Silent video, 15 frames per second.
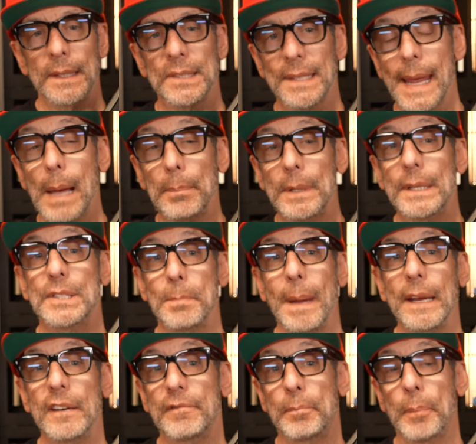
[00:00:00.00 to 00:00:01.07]
this cabinet is
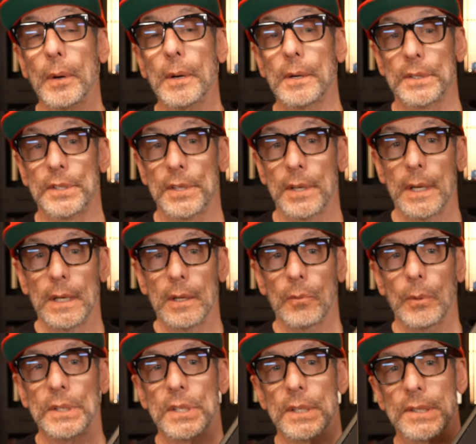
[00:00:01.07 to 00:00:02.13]
made of birch,
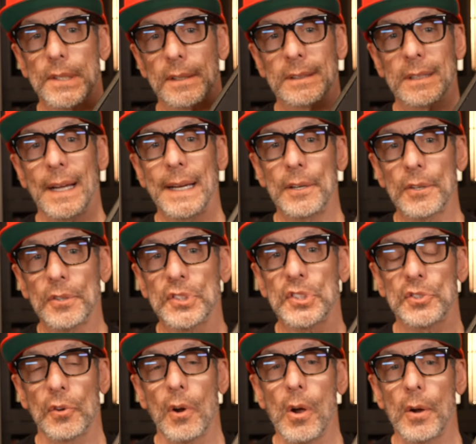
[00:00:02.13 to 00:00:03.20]
which is lighter,
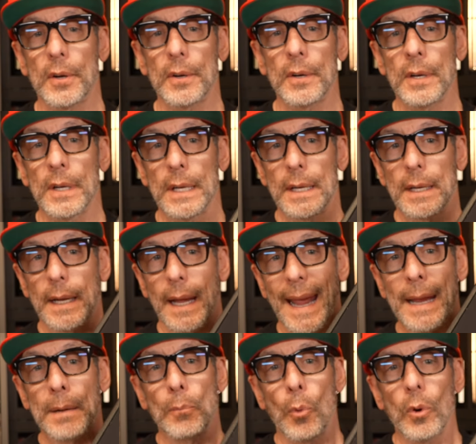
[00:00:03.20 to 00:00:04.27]
stronger,
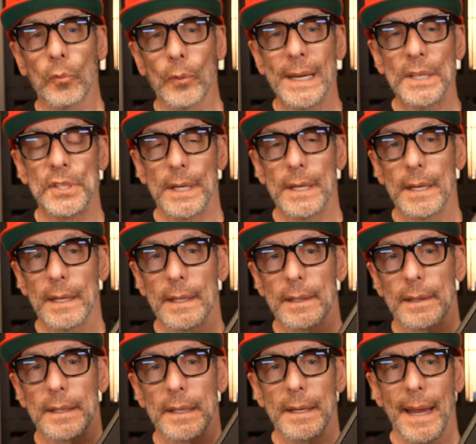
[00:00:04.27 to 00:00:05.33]
and more rigid
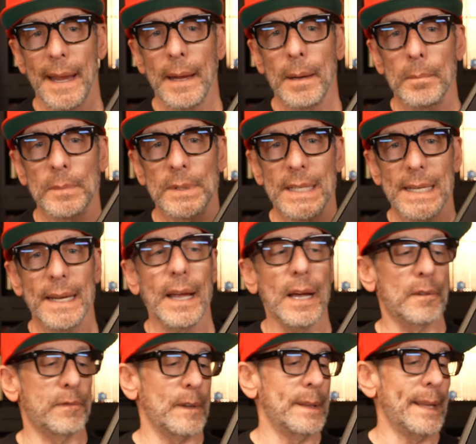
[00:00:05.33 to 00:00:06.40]
than
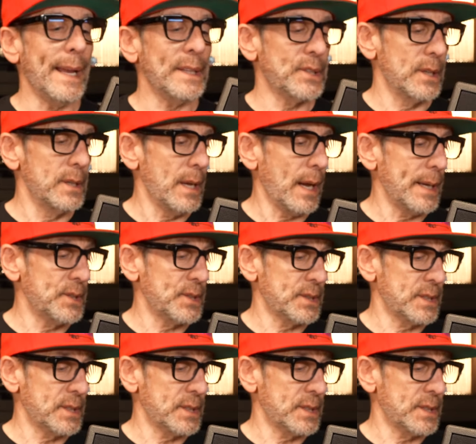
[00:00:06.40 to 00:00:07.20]
MDF, and that's a nice